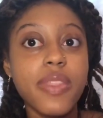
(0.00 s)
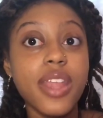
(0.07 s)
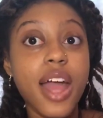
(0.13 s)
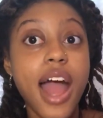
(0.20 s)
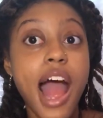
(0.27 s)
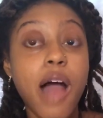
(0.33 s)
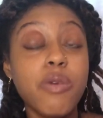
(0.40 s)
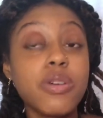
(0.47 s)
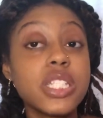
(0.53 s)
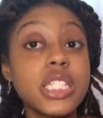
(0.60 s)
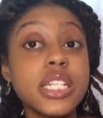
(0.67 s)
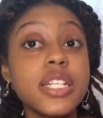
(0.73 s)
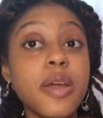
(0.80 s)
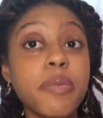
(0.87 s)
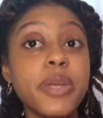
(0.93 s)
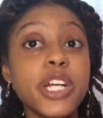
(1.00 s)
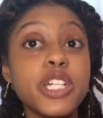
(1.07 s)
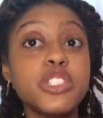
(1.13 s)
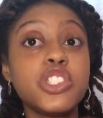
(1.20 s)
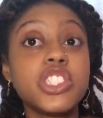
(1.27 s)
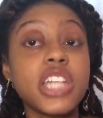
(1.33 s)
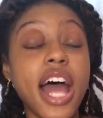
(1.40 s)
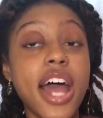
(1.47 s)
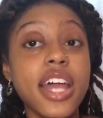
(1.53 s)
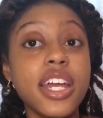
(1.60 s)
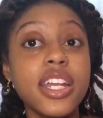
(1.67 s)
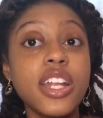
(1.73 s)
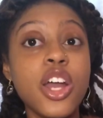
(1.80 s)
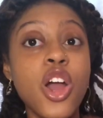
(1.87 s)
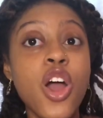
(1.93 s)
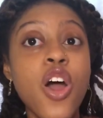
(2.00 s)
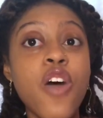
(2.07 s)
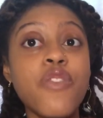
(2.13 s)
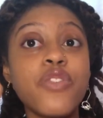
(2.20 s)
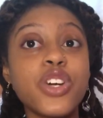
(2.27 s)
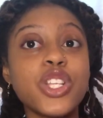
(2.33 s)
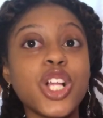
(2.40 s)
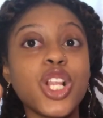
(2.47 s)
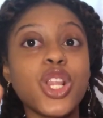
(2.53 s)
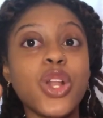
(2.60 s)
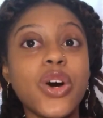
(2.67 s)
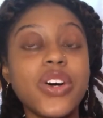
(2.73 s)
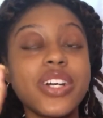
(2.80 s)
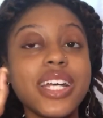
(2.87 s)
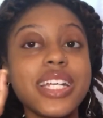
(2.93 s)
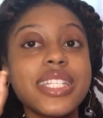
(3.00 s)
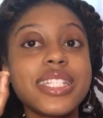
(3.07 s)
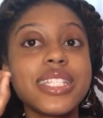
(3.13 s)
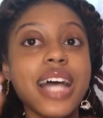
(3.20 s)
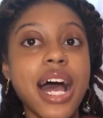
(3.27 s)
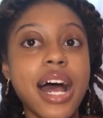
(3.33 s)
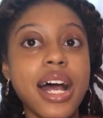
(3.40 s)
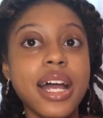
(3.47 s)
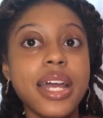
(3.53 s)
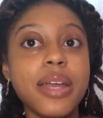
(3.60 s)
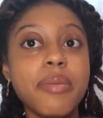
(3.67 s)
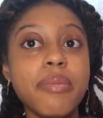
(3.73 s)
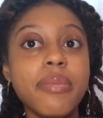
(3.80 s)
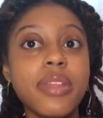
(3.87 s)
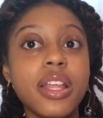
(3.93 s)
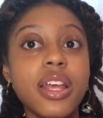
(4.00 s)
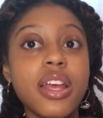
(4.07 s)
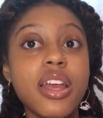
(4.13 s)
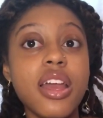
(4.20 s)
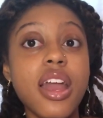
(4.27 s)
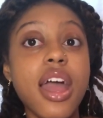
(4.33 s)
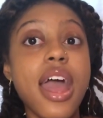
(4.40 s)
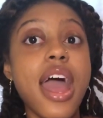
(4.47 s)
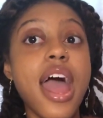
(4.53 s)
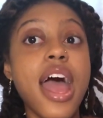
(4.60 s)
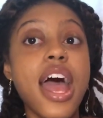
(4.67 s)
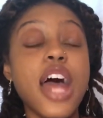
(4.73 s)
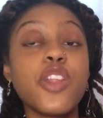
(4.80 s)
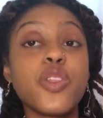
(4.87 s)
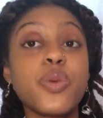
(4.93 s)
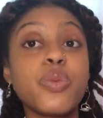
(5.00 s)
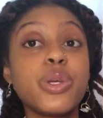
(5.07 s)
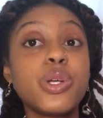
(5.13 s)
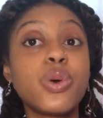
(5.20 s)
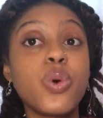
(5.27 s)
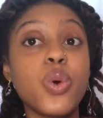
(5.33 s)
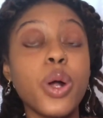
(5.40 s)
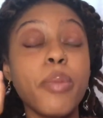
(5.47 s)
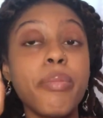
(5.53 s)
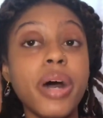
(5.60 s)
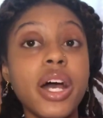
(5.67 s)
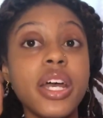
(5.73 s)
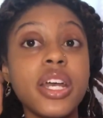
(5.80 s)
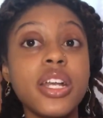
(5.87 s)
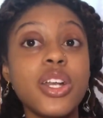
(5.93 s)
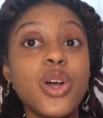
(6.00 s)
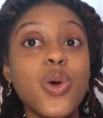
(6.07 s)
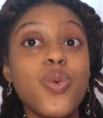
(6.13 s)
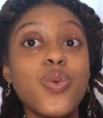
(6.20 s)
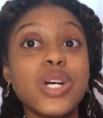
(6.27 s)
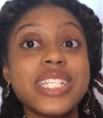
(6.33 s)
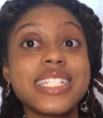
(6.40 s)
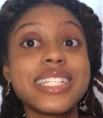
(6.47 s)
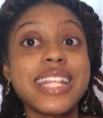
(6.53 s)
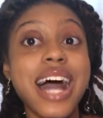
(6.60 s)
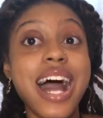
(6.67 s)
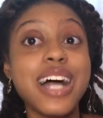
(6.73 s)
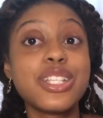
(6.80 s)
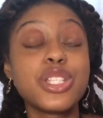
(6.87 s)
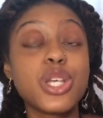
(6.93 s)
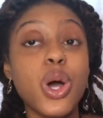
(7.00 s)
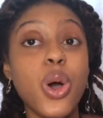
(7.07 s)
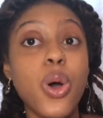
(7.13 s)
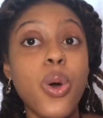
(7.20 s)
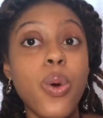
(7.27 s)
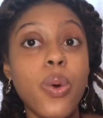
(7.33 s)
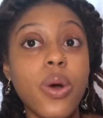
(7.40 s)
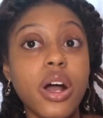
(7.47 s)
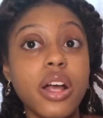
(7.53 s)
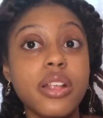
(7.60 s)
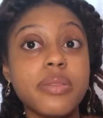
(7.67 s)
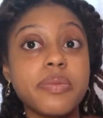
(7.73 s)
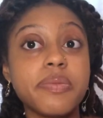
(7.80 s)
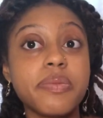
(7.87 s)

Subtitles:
I was sitting up here chatting for the longest time and the record button was not on.